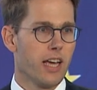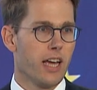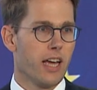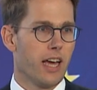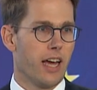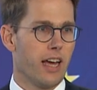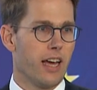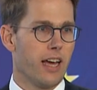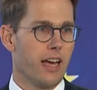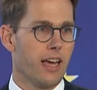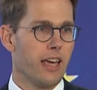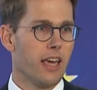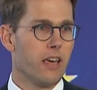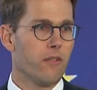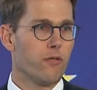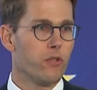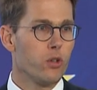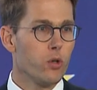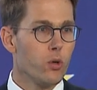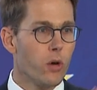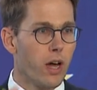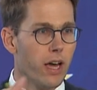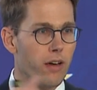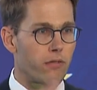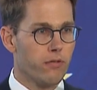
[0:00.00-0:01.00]
if
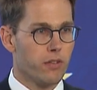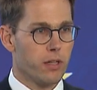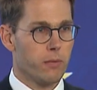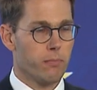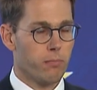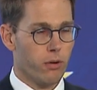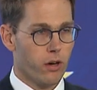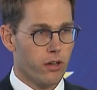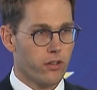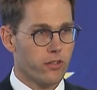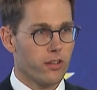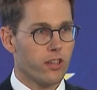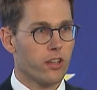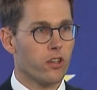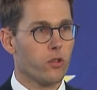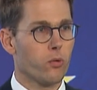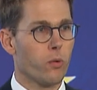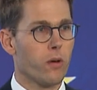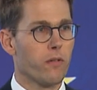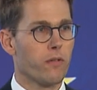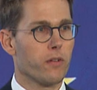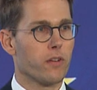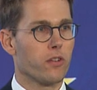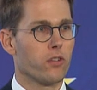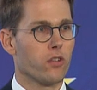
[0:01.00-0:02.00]
you have deposits
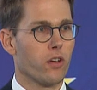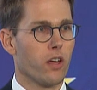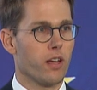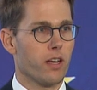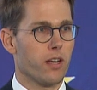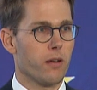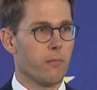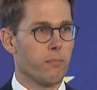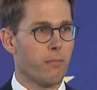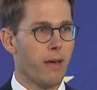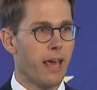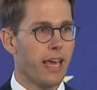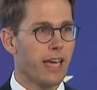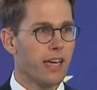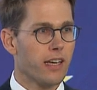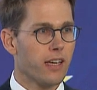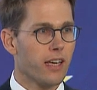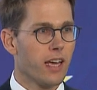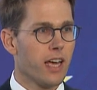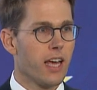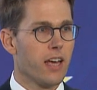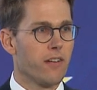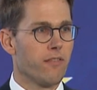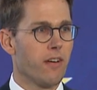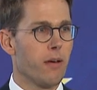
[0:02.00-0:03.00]
with a certain bank,
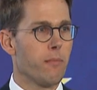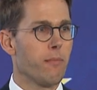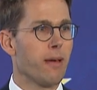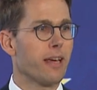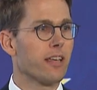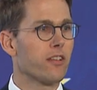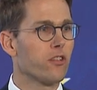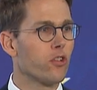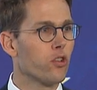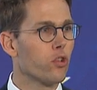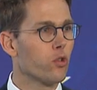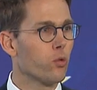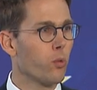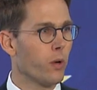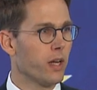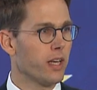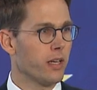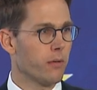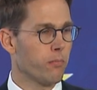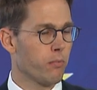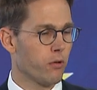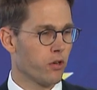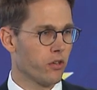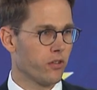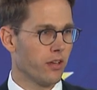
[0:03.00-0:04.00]
that makes you 20
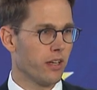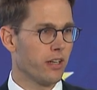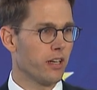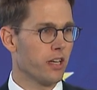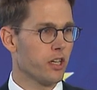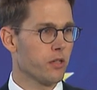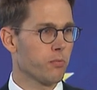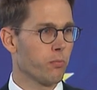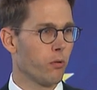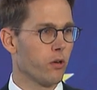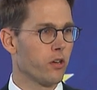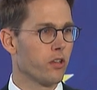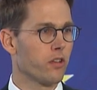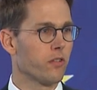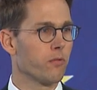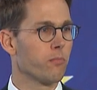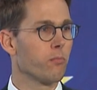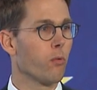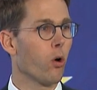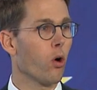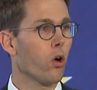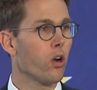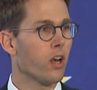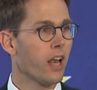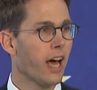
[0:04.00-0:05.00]
percentage points
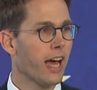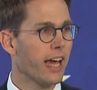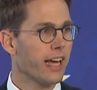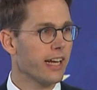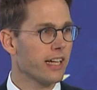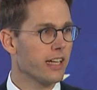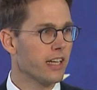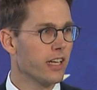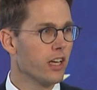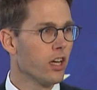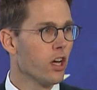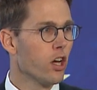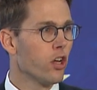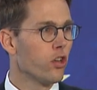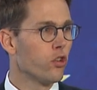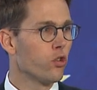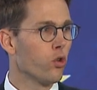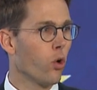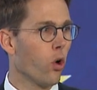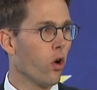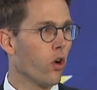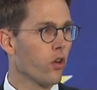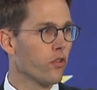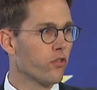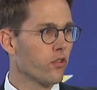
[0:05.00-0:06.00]
more likely to
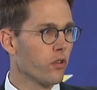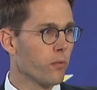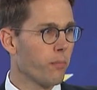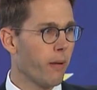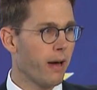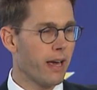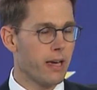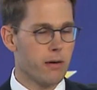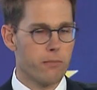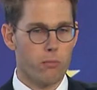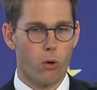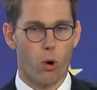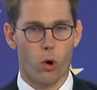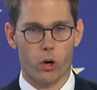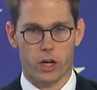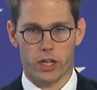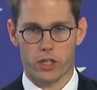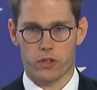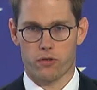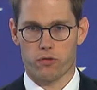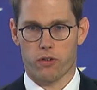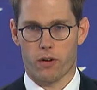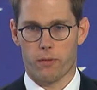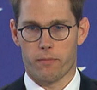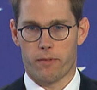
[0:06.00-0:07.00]
also buy a mortgage
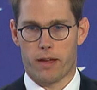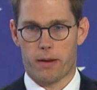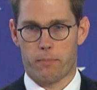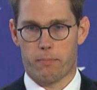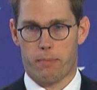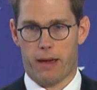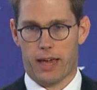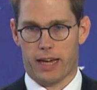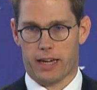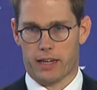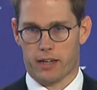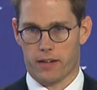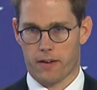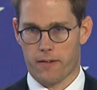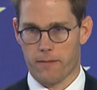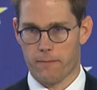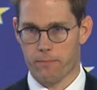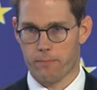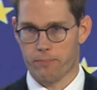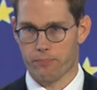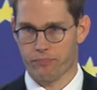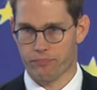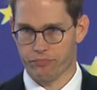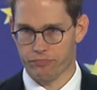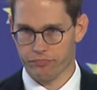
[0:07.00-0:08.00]
from that bank.
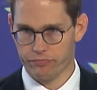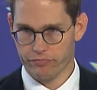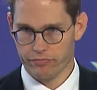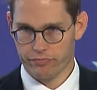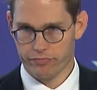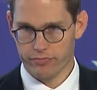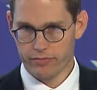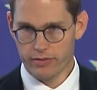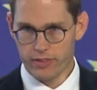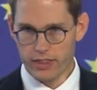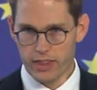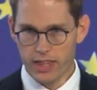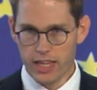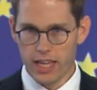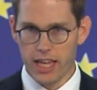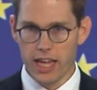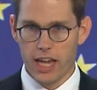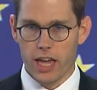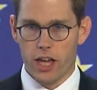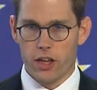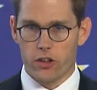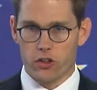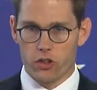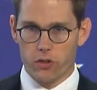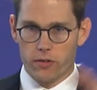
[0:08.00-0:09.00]

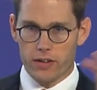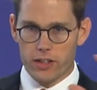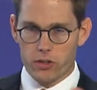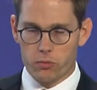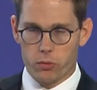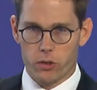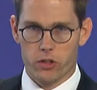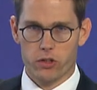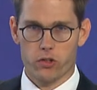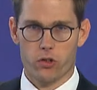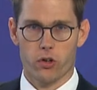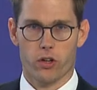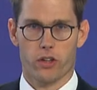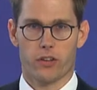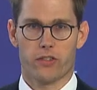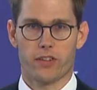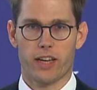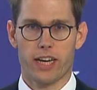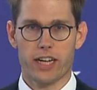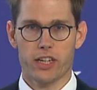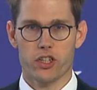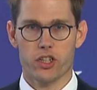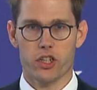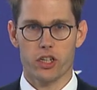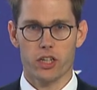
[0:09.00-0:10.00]
So this was
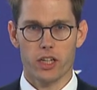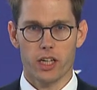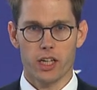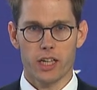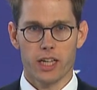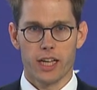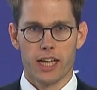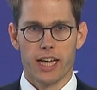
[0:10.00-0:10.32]
cross-sectional.